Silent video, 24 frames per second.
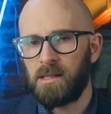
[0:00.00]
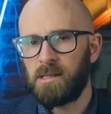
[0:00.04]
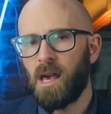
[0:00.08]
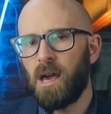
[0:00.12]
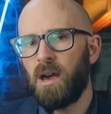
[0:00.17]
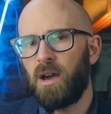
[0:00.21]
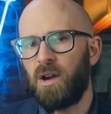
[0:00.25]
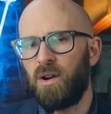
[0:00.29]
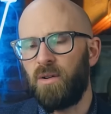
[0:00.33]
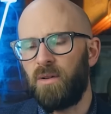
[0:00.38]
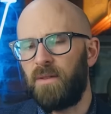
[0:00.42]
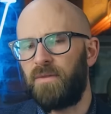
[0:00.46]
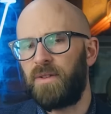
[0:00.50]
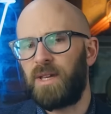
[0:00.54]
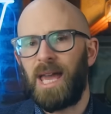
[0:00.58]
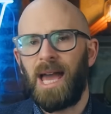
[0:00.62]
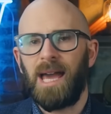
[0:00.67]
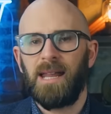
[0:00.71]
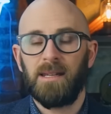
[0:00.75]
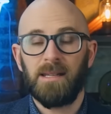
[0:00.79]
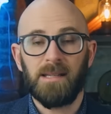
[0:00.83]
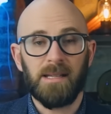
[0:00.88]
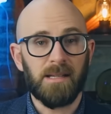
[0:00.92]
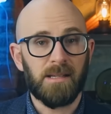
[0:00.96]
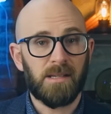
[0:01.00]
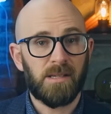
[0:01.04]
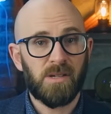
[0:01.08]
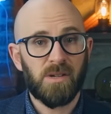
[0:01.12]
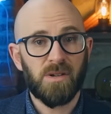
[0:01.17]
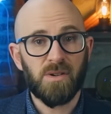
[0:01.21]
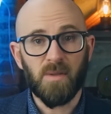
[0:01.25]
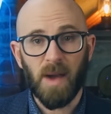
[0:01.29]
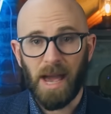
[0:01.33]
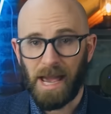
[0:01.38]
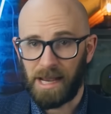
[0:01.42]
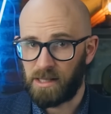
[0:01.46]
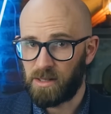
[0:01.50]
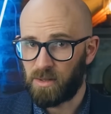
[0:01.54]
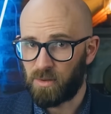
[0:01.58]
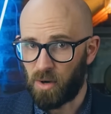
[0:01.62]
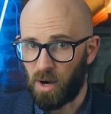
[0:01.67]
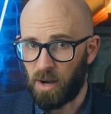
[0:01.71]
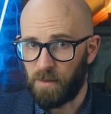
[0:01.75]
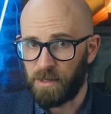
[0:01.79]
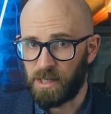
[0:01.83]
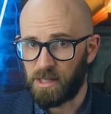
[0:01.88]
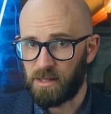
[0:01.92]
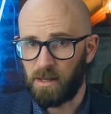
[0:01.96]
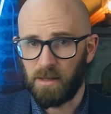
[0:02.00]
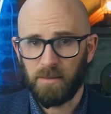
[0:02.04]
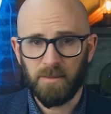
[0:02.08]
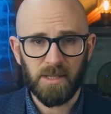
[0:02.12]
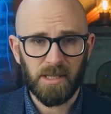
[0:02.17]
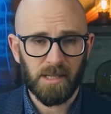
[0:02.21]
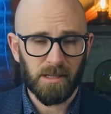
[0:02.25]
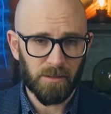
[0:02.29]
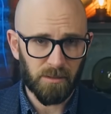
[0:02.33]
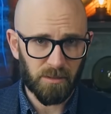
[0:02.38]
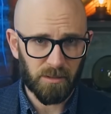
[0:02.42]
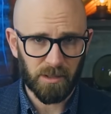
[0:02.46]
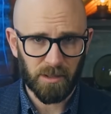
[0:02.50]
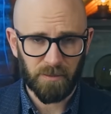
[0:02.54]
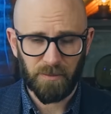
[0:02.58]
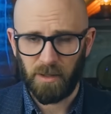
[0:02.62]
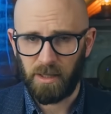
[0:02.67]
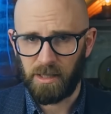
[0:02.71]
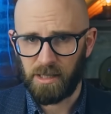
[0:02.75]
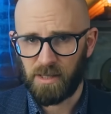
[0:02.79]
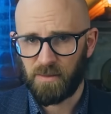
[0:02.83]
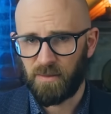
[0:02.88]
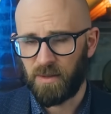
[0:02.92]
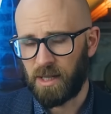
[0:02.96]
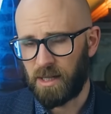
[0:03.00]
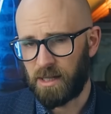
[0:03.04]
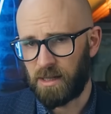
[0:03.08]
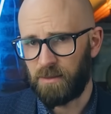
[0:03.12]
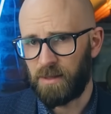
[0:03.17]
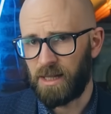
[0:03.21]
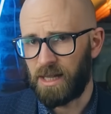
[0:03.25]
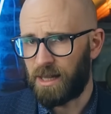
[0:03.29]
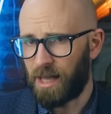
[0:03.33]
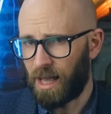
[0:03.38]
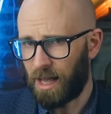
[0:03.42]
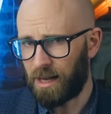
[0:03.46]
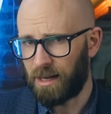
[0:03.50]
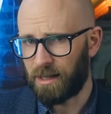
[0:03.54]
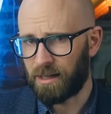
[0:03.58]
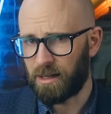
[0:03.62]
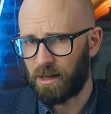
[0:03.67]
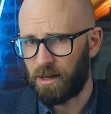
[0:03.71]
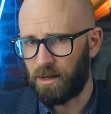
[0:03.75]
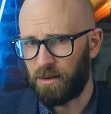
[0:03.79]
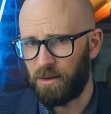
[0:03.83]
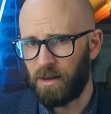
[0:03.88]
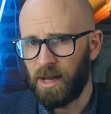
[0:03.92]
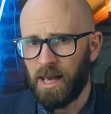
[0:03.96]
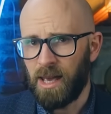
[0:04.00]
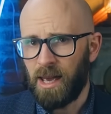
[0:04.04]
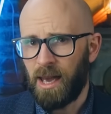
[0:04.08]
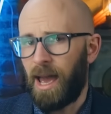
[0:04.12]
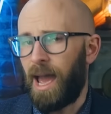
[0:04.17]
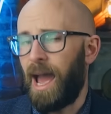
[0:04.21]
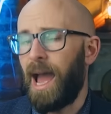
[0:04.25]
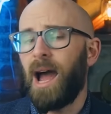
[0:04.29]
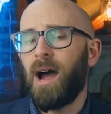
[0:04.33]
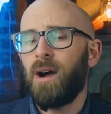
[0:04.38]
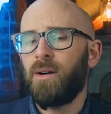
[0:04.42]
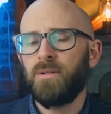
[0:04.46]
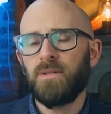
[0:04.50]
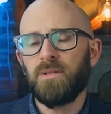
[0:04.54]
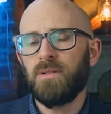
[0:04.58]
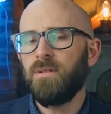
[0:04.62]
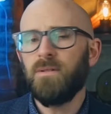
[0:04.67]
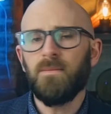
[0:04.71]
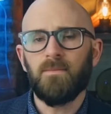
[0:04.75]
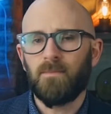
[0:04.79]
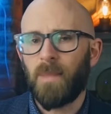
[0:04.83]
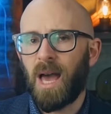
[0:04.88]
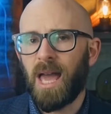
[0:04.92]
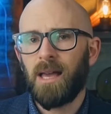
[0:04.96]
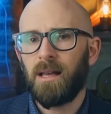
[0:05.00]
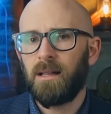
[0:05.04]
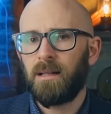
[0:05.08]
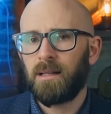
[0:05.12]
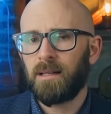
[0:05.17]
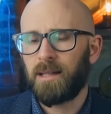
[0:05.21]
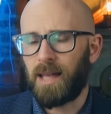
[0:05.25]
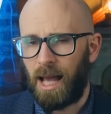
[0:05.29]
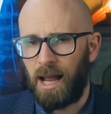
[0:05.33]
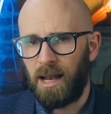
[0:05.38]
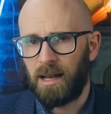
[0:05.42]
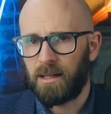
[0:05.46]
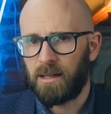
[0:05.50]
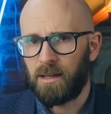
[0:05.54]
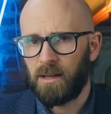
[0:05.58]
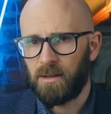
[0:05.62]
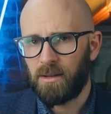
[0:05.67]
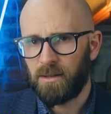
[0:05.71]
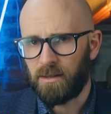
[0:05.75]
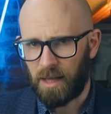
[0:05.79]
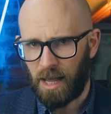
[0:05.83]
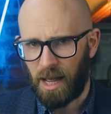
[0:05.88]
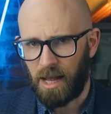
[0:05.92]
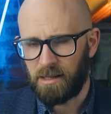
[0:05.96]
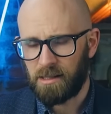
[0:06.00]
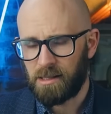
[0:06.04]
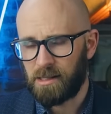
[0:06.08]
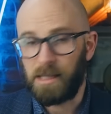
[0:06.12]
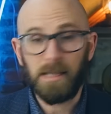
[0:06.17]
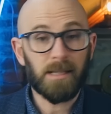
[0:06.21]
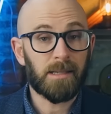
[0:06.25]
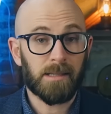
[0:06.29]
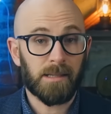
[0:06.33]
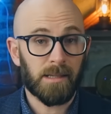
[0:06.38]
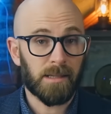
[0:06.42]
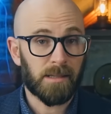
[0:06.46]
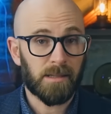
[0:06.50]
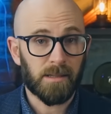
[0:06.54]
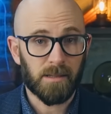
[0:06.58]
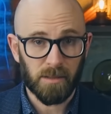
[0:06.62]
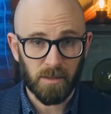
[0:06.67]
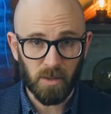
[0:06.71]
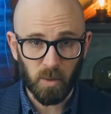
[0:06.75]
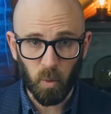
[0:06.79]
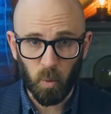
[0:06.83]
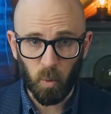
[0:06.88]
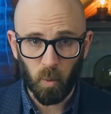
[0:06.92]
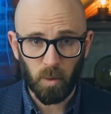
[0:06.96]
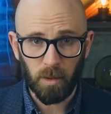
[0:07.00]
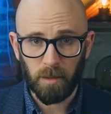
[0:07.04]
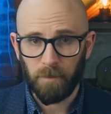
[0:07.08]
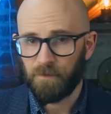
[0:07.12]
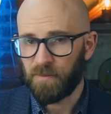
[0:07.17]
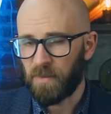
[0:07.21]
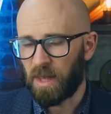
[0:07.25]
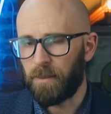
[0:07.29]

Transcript: So if a cat needs two X chromosomes in order for its fur to be calico, how do male calico cats exist at all?